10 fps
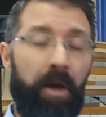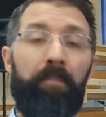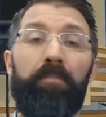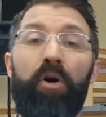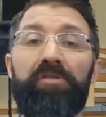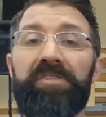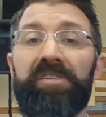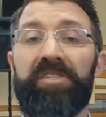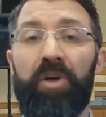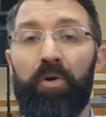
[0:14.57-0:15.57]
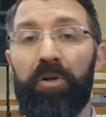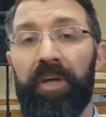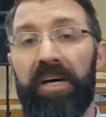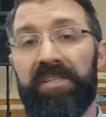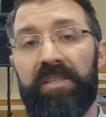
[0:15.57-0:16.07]
Moses told
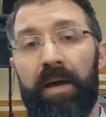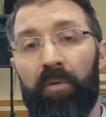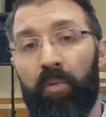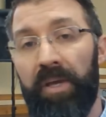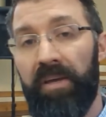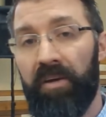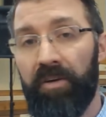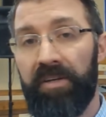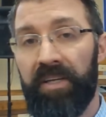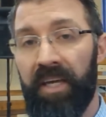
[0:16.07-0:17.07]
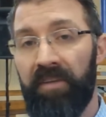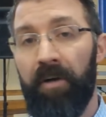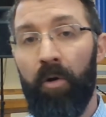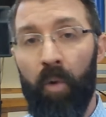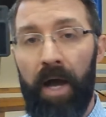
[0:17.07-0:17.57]
us that we could give
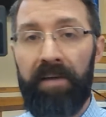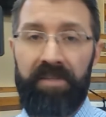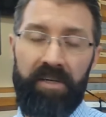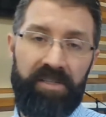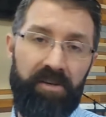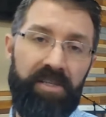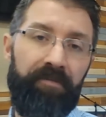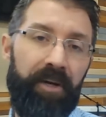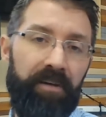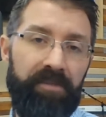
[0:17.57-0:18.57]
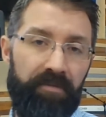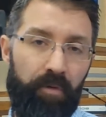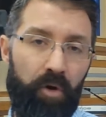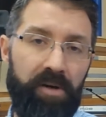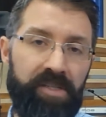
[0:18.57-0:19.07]
our wives a certificate of
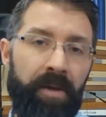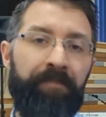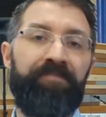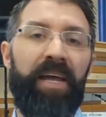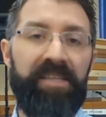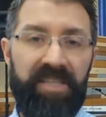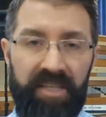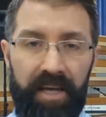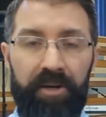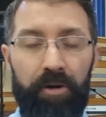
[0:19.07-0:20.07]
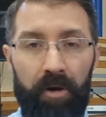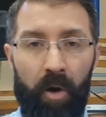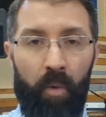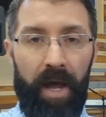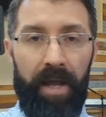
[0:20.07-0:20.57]
divorce and send her
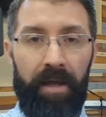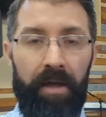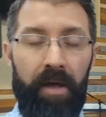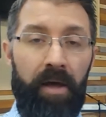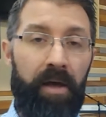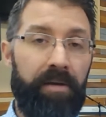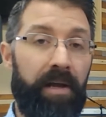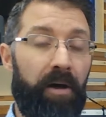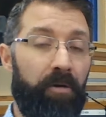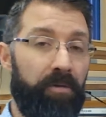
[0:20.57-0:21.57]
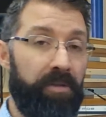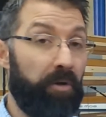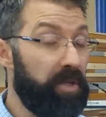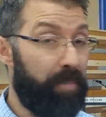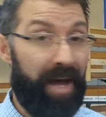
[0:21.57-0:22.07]
away. Now, the
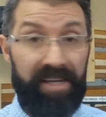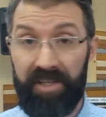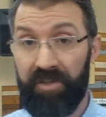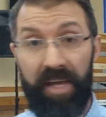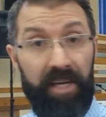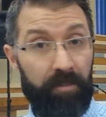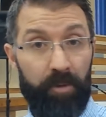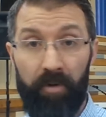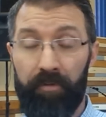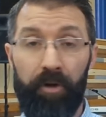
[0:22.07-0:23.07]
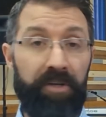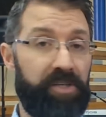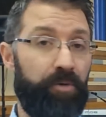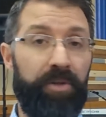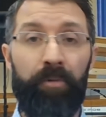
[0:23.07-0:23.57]
only passage they can be referring
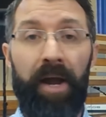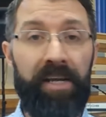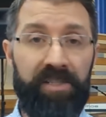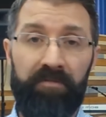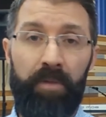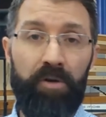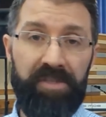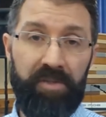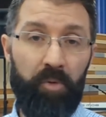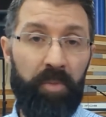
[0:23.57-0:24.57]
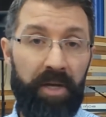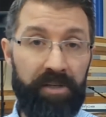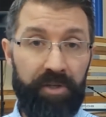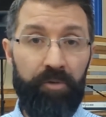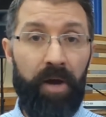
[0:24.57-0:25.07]
to in the writings of Moses would be in
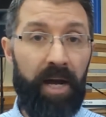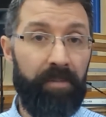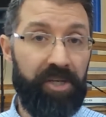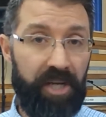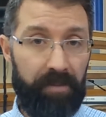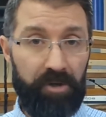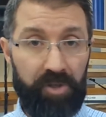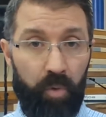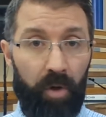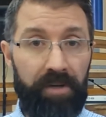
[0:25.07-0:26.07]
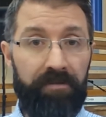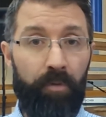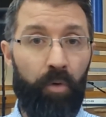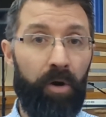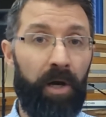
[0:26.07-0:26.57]
Deuteronomy chapter
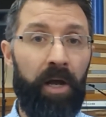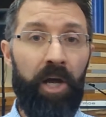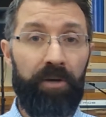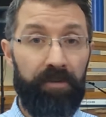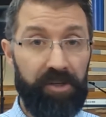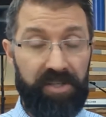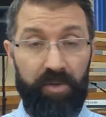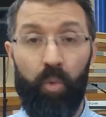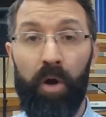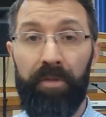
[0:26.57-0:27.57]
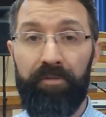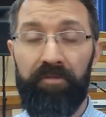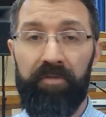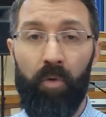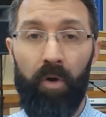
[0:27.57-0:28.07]
24, verses 1 through
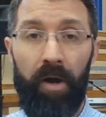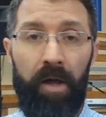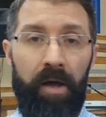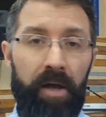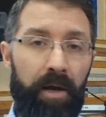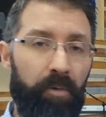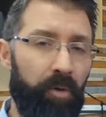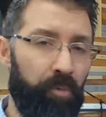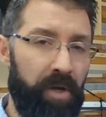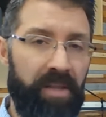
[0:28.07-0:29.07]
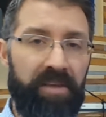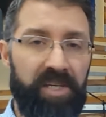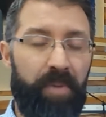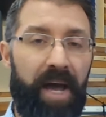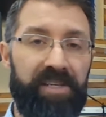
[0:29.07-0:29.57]
4. Now, I want to read
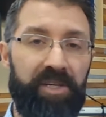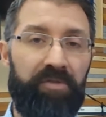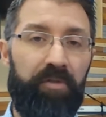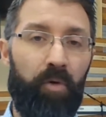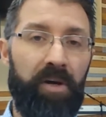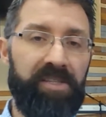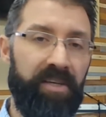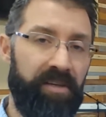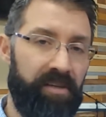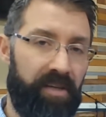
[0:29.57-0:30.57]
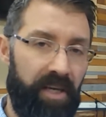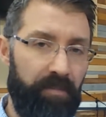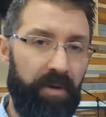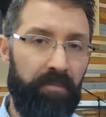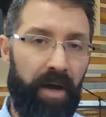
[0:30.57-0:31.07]
this passage for us and keep
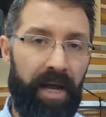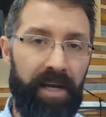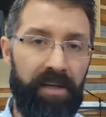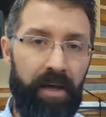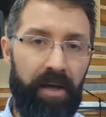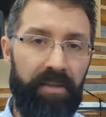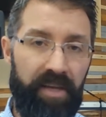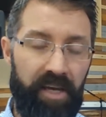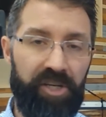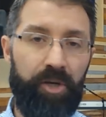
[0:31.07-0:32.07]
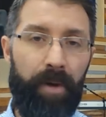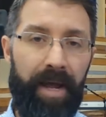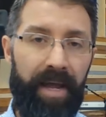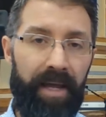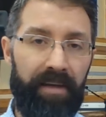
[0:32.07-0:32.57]
in mind the issue at
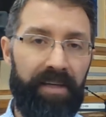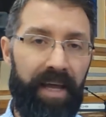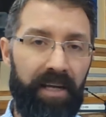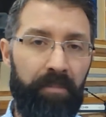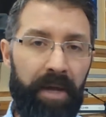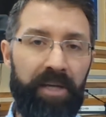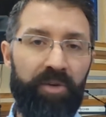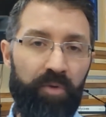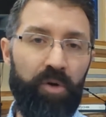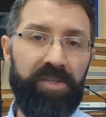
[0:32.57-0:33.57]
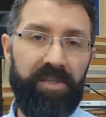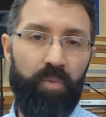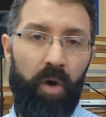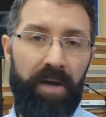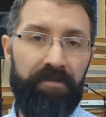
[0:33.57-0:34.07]
hand. Can a man divorce his
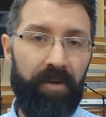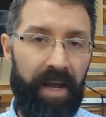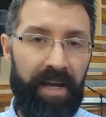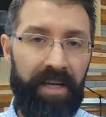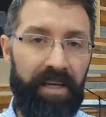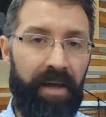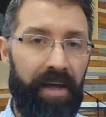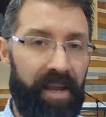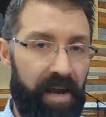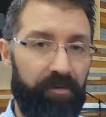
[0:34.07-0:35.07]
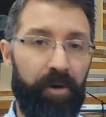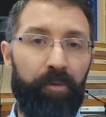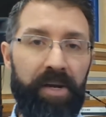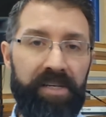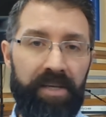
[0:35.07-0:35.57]
wife for any and every
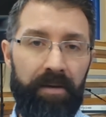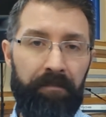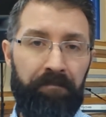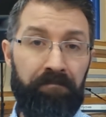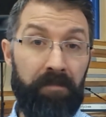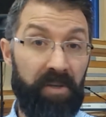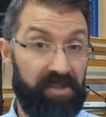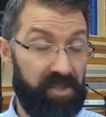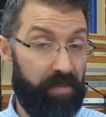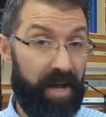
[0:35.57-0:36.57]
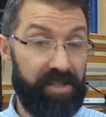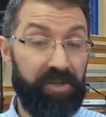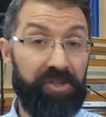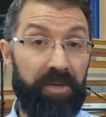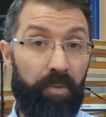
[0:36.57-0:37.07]
reason? Does this
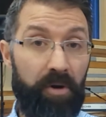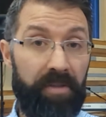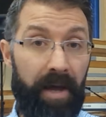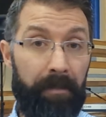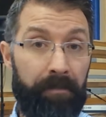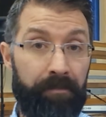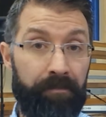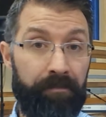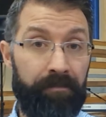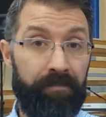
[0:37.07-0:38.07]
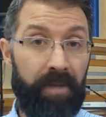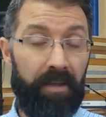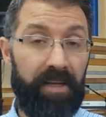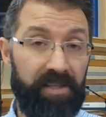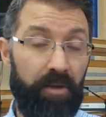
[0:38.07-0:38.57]
passage support that?
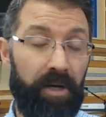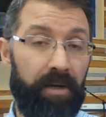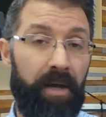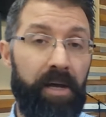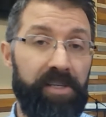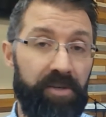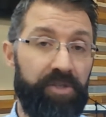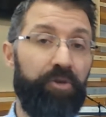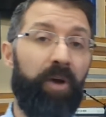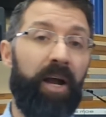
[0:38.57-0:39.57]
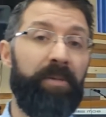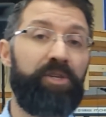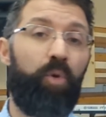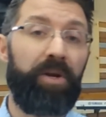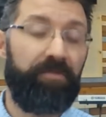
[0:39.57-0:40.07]
Let's look. So Deuteronomy
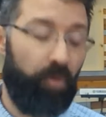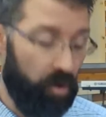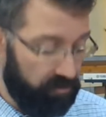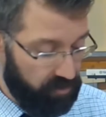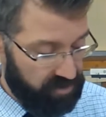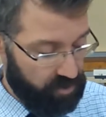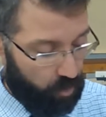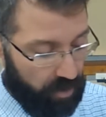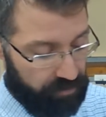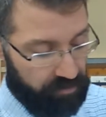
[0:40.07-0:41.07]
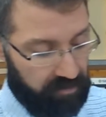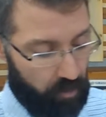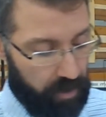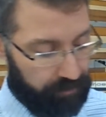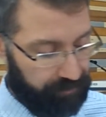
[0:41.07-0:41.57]
24, verses 1 through 4.